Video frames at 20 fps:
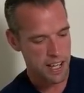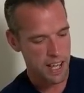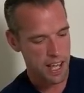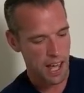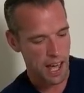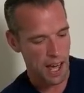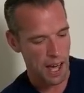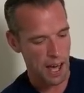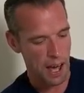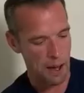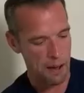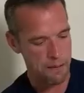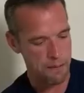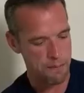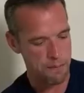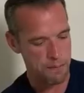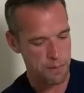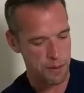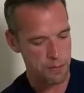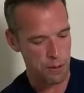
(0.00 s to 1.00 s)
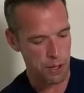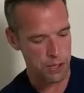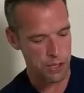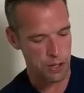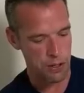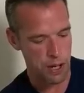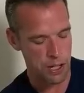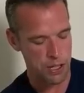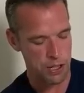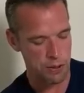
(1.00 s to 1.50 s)
But I
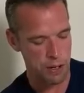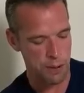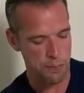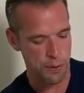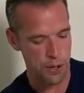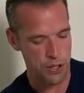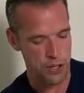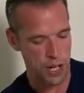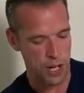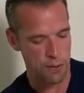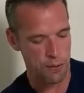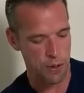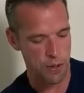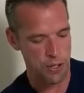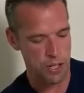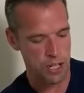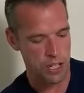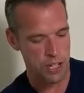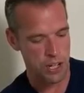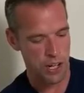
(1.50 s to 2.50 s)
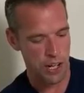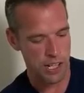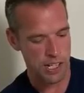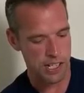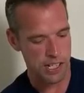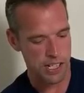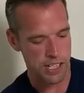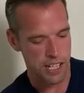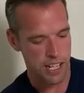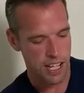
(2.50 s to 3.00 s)
do really appreciate you watching,
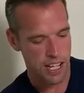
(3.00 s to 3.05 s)
guys.